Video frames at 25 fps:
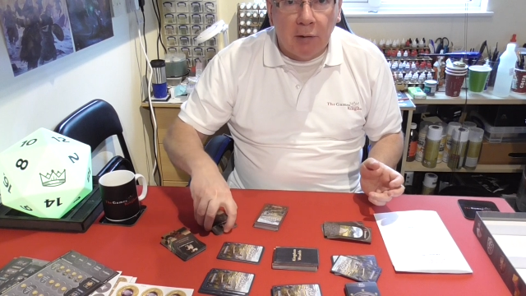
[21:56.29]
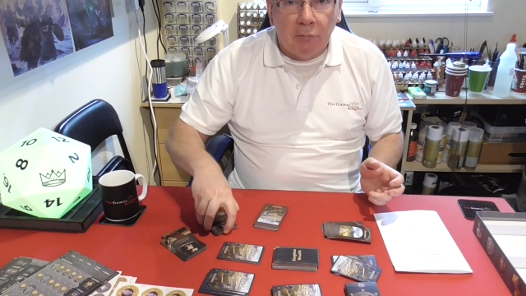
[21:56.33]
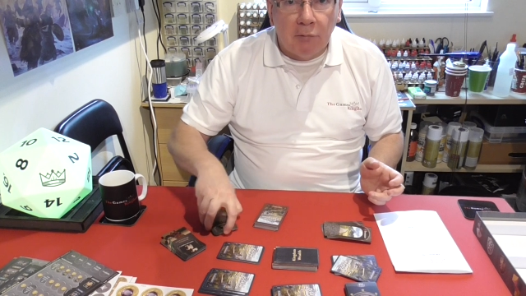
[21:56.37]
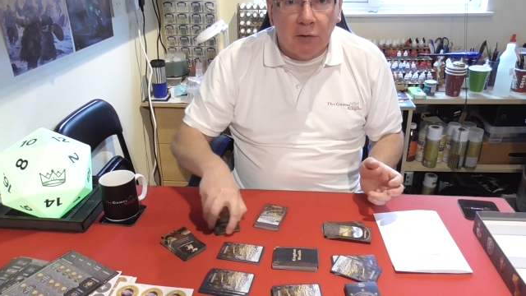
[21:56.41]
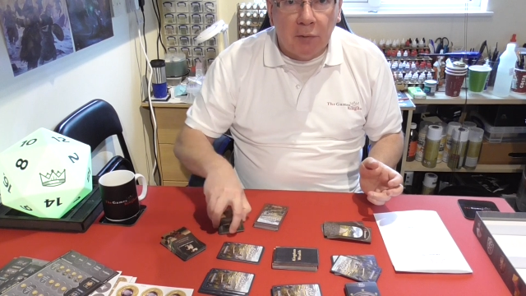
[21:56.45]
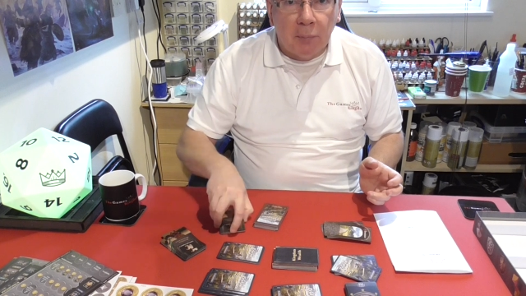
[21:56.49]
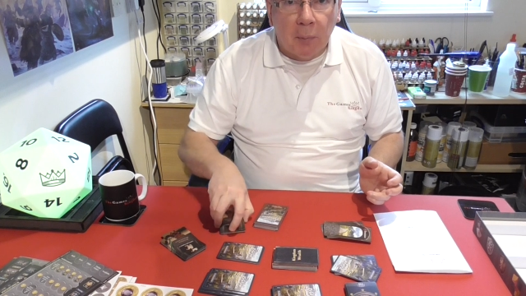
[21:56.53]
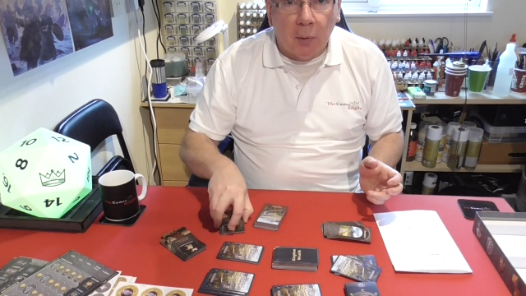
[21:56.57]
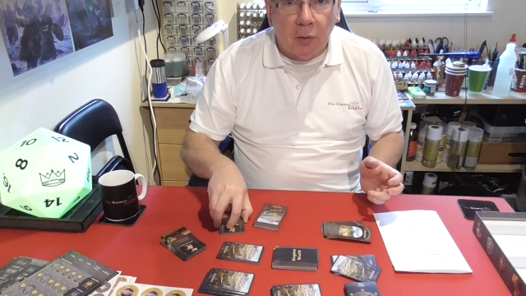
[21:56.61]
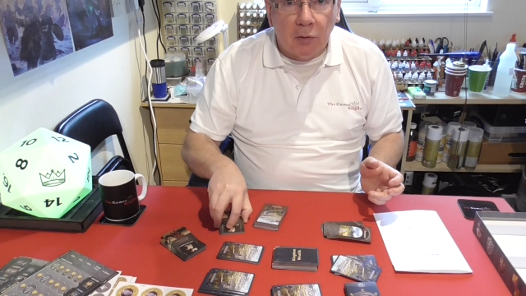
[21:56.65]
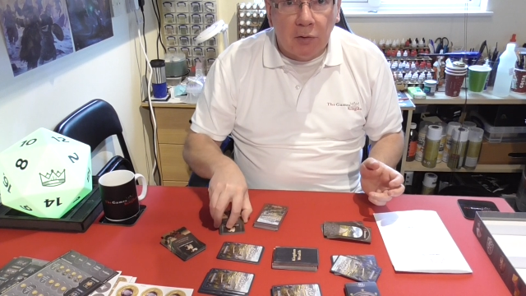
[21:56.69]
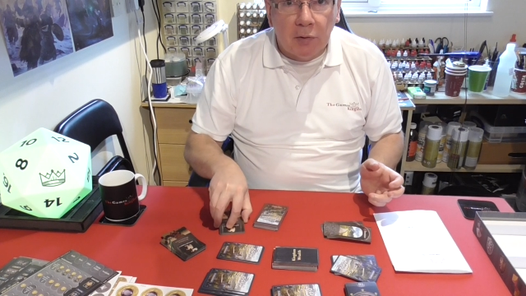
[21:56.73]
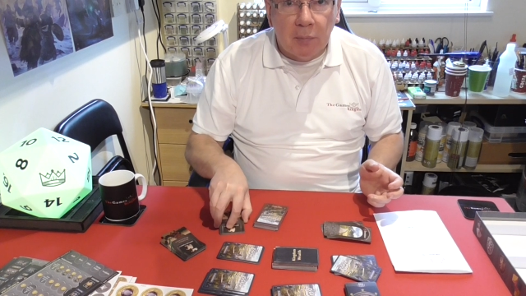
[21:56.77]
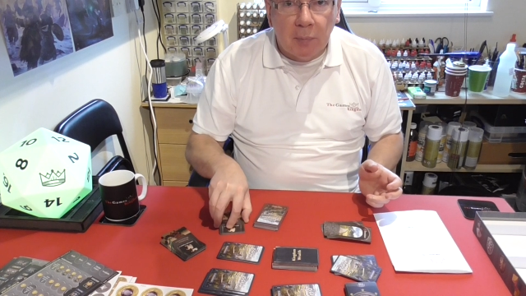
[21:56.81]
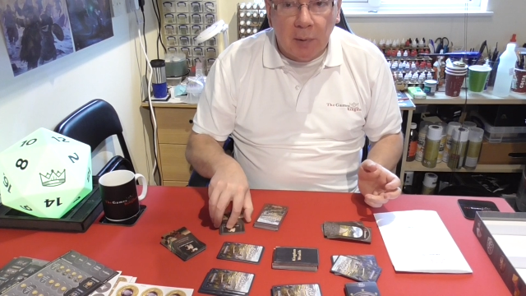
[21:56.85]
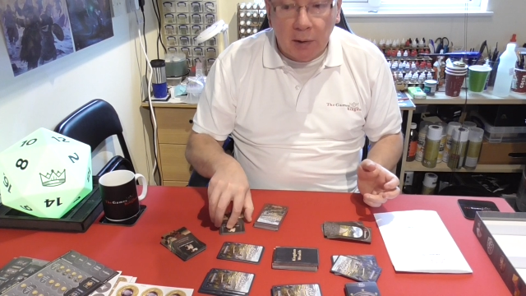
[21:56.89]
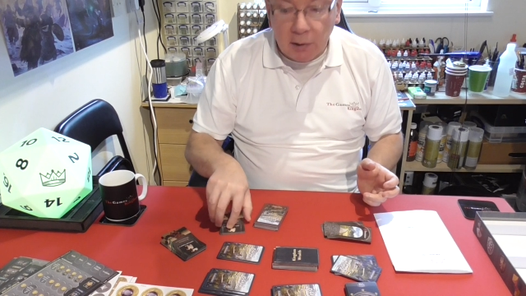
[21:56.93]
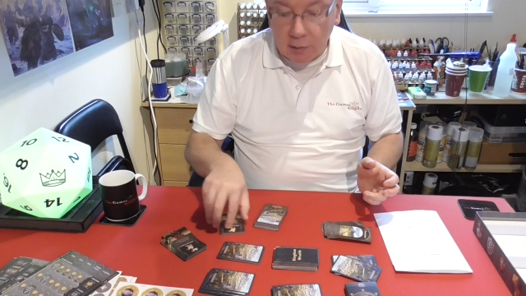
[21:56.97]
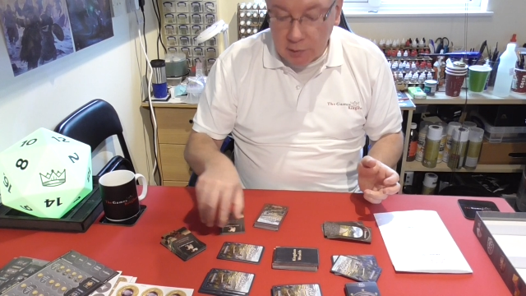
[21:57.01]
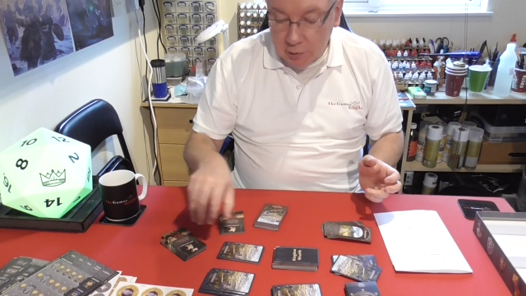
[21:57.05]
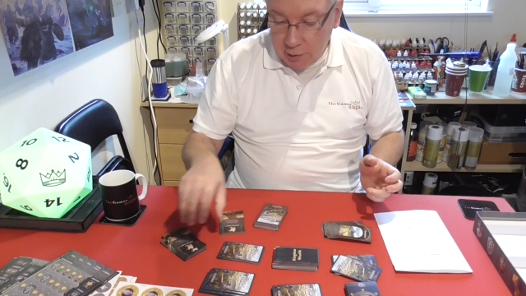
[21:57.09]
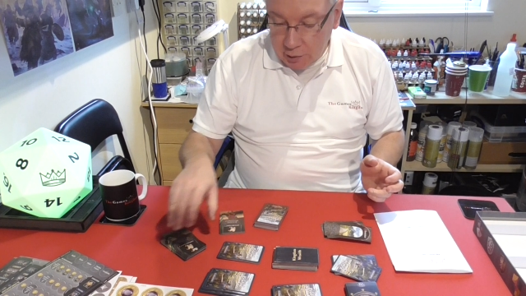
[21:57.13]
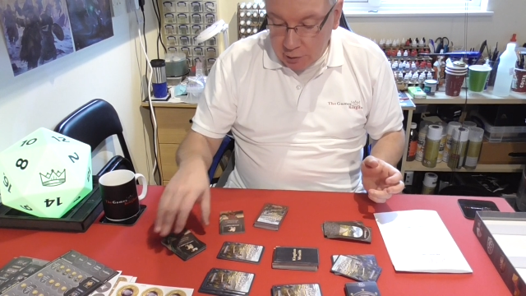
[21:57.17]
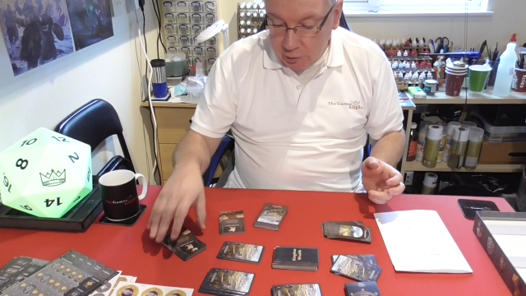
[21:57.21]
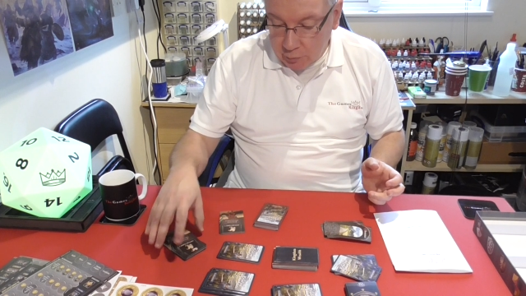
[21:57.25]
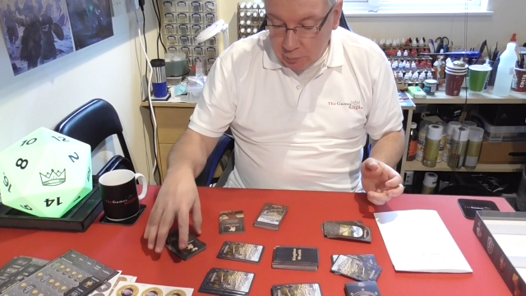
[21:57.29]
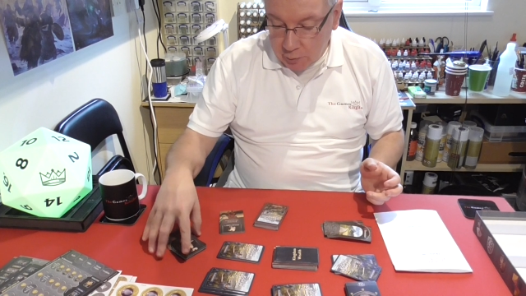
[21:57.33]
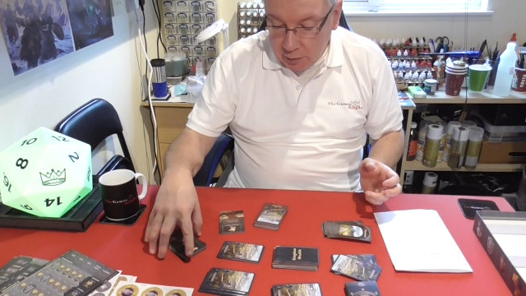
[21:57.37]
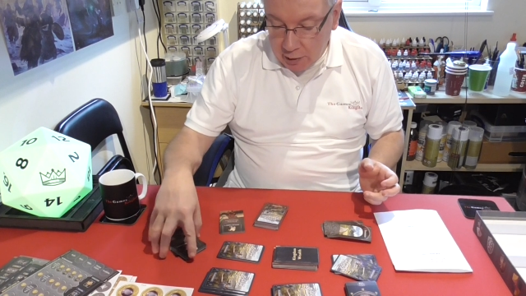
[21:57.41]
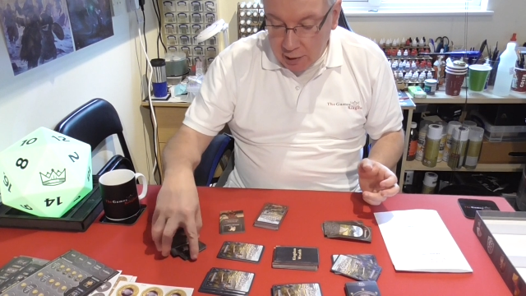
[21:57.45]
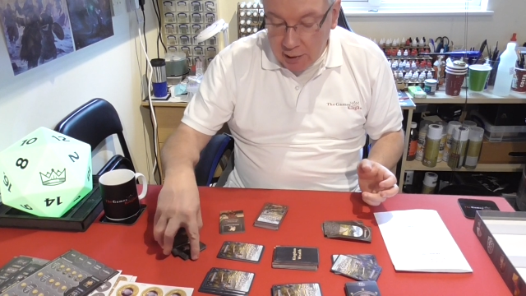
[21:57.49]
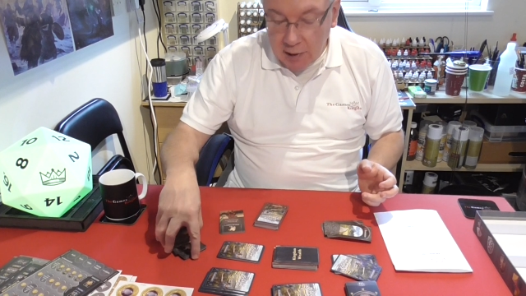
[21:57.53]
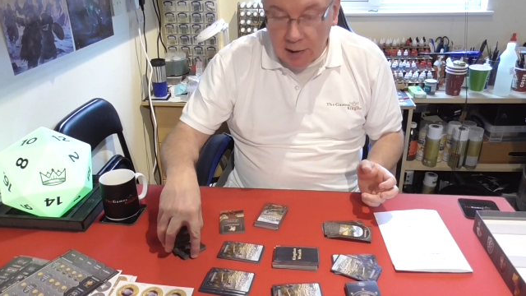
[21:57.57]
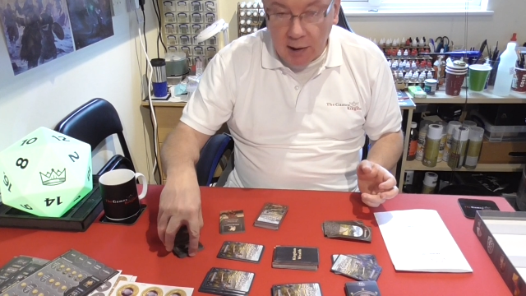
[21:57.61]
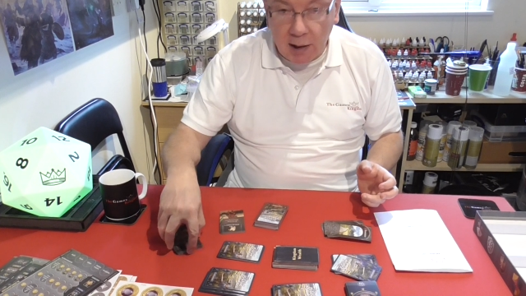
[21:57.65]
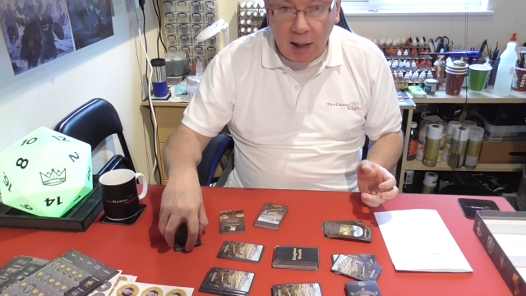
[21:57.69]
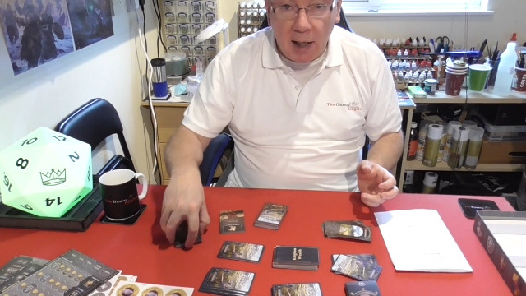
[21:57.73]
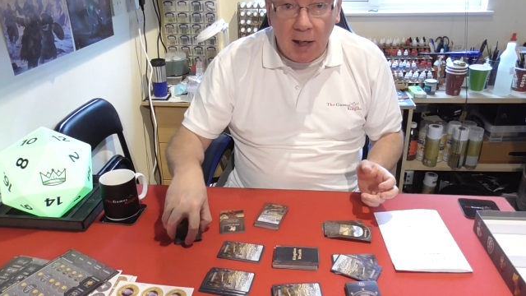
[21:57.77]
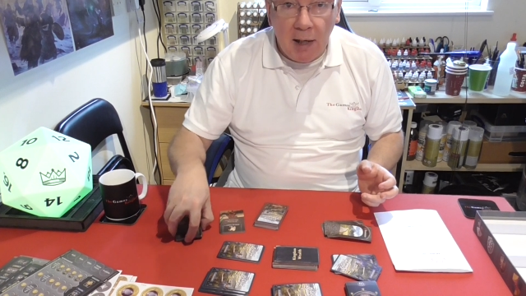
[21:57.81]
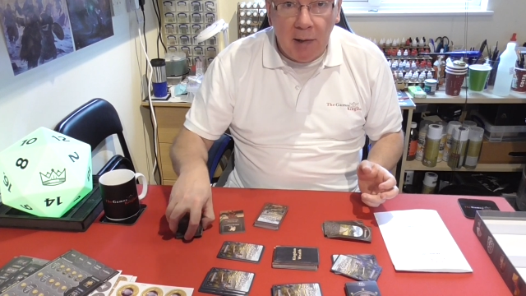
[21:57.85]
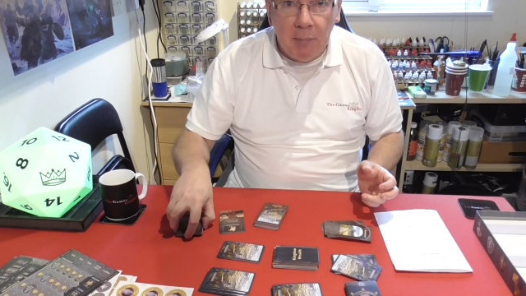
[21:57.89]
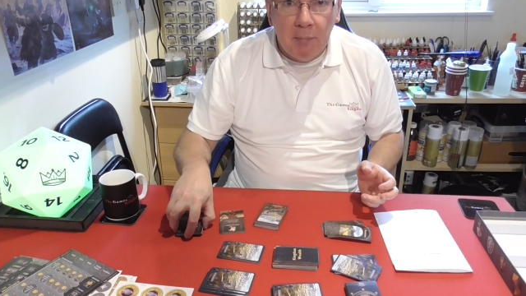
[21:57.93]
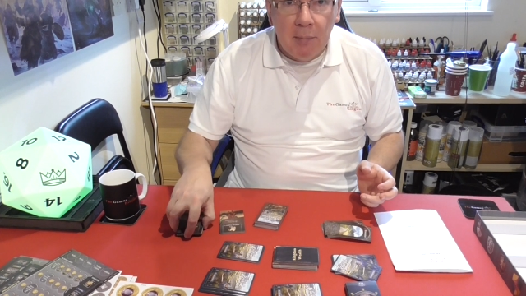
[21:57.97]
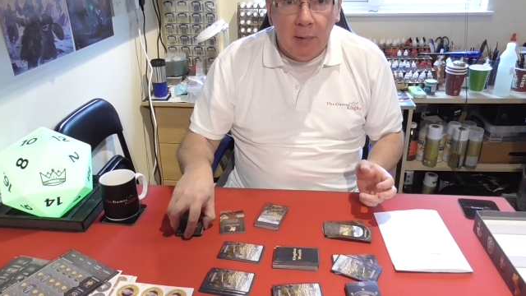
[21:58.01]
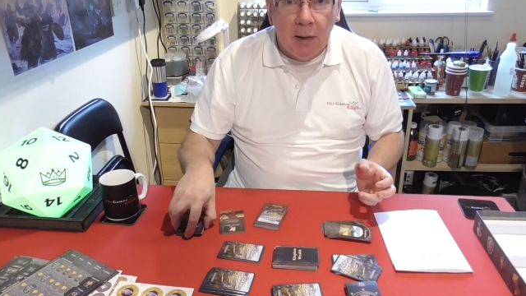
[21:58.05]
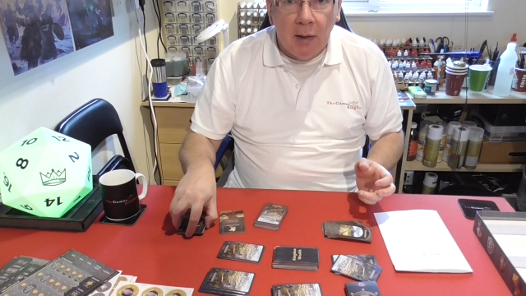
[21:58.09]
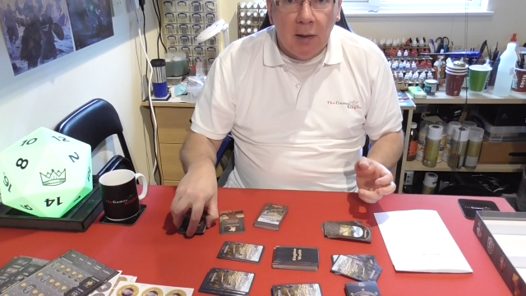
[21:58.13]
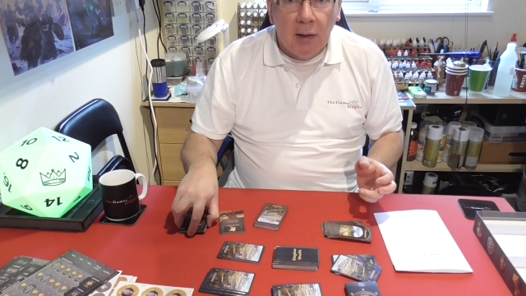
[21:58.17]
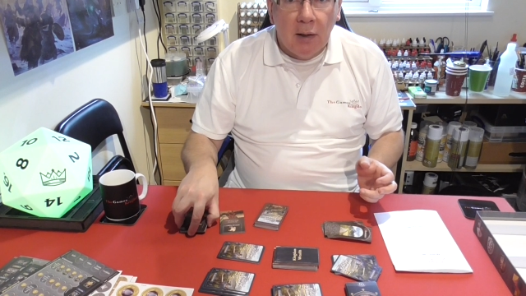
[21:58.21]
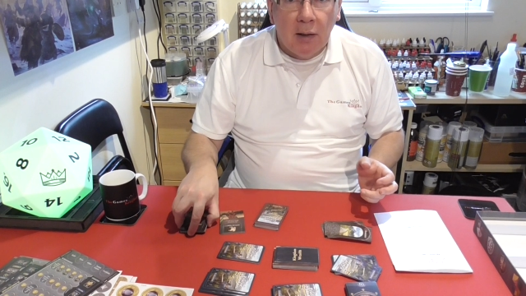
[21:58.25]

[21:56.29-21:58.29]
responsibilities within the game